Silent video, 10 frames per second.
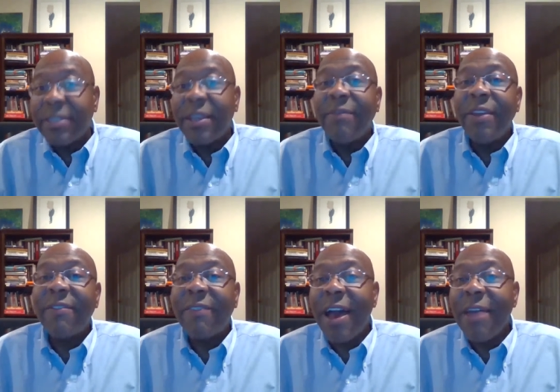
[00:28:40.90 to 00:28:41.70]

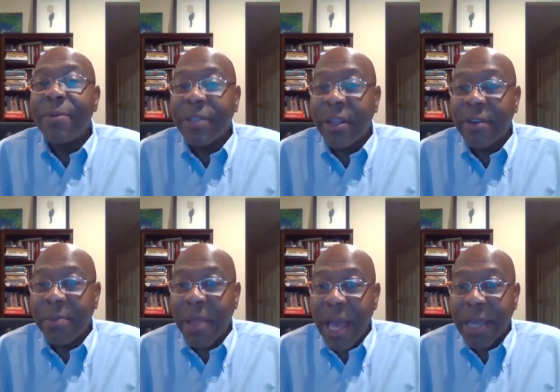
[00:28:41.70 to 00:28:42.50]
seventy-five percent
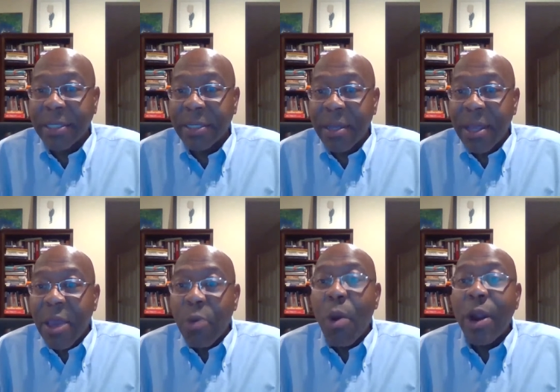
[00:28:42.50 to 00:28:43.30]
of Blacks
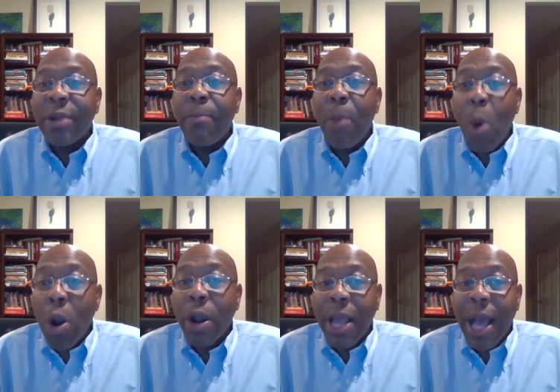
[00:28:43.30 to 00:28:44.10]
wanted
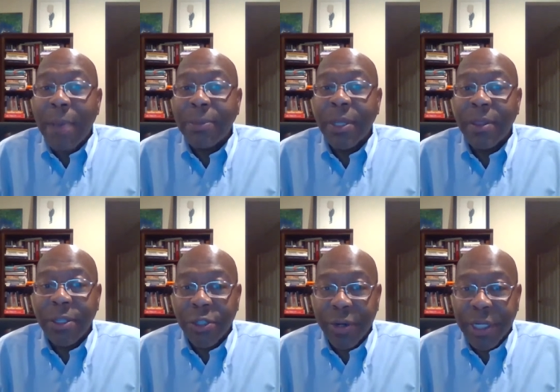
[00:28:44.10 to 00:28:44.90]
more cops on the
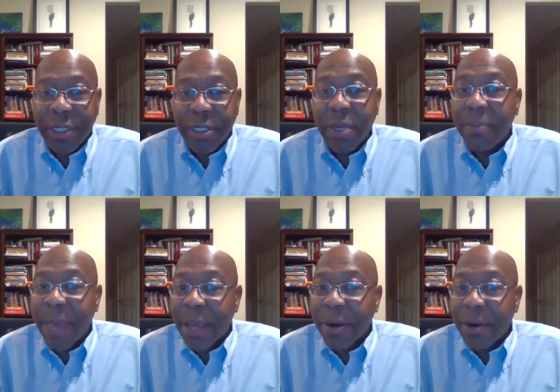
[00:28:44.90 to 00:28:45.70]
streets to
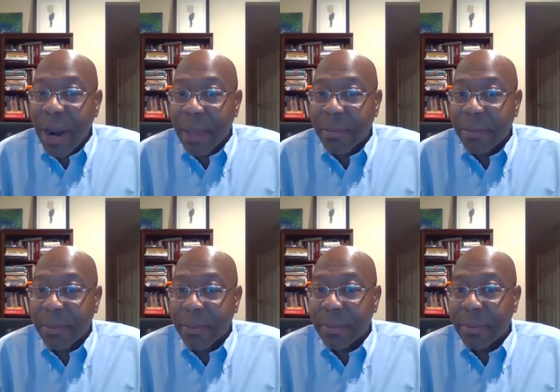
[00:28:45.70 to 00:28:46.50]
combat crime.
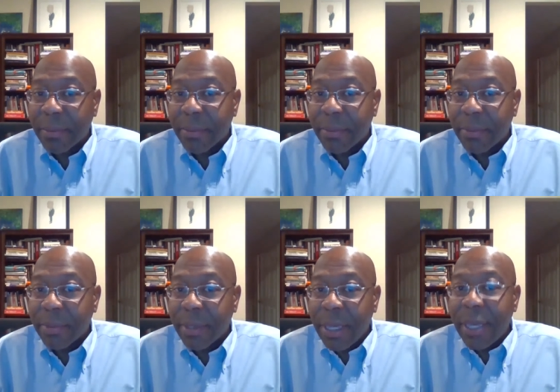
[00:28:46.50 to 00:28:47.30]

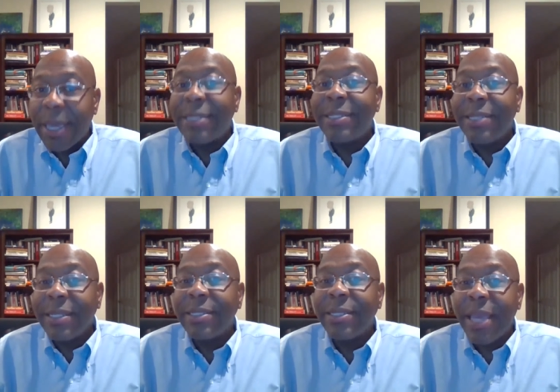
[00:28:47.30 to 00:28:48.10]
And
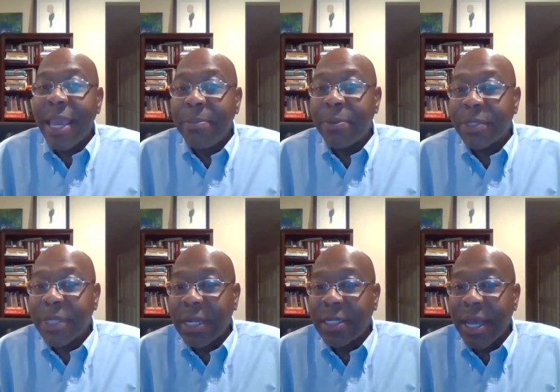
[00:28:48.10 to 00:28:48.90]
sixty-eight
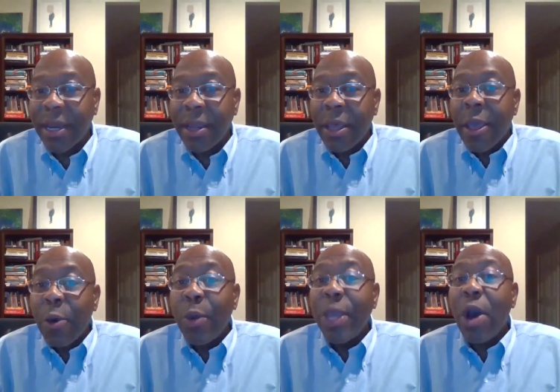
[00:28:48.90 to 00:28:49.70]
percent said
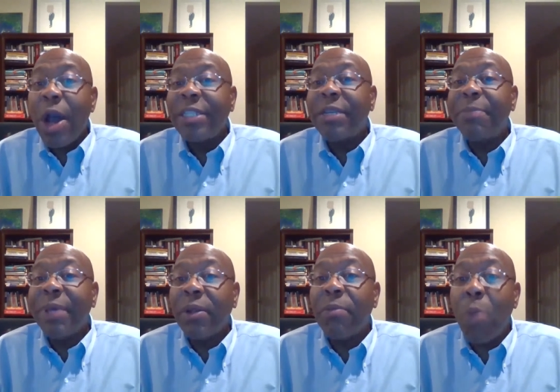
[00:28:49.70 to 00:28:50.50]
we ought to
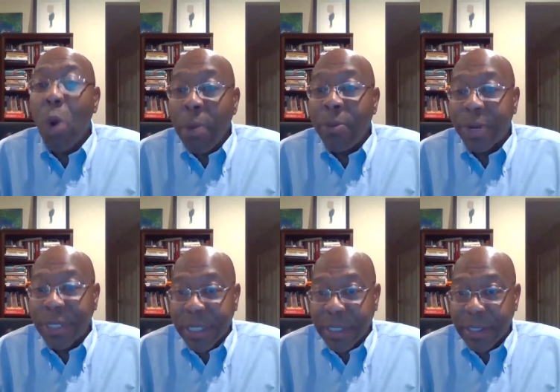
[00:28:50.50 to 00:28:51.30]
build more
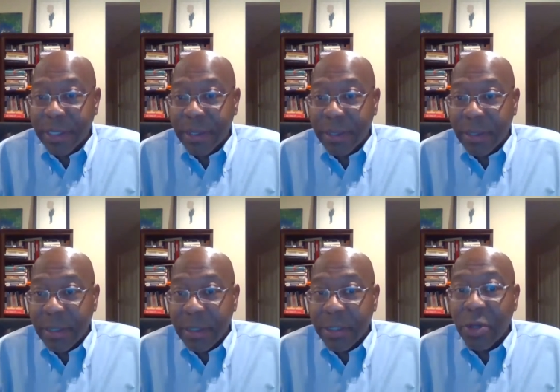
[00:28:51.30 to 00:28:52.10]
prisons
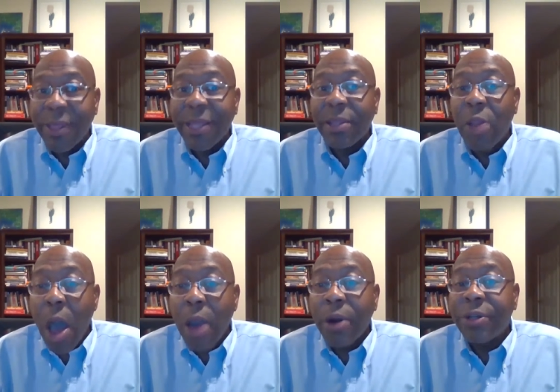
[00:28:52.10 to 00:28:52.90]
so that
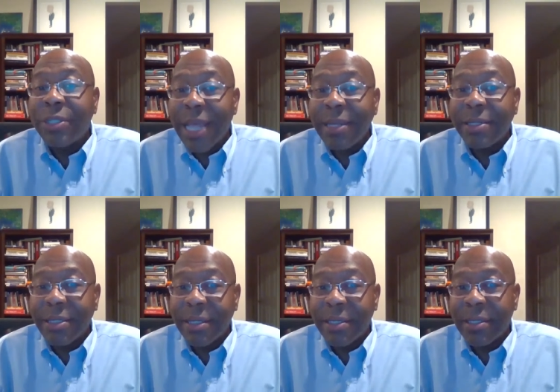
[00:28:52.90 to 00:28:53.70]
longer
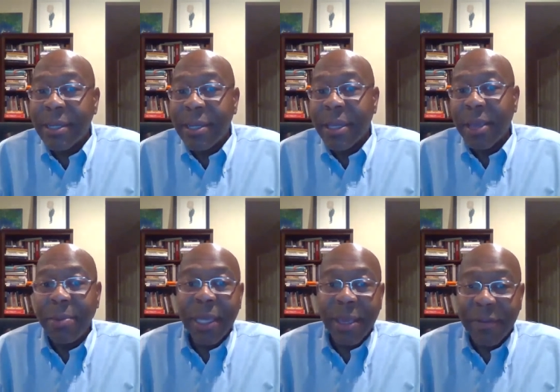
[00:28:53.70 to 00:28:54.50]
sentences
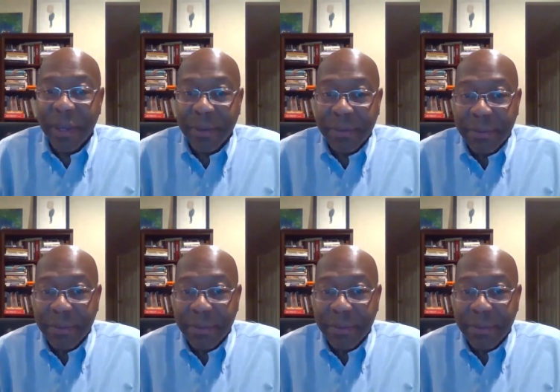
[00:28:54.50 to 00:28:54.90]
can be given.